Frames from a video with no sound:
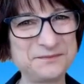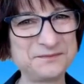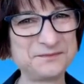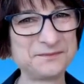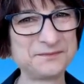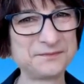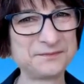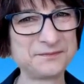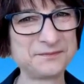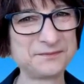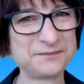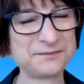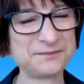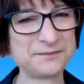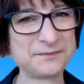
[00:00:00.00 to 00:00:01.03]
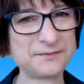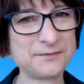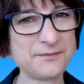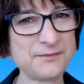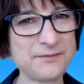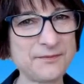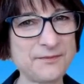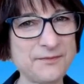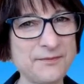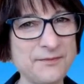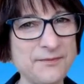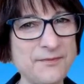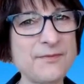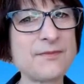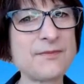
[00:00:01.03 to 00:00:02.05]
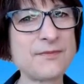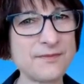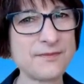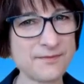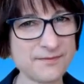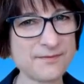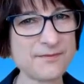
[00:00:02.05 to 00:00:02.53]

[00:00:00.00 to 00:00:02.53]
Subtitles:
This person isn't speaking.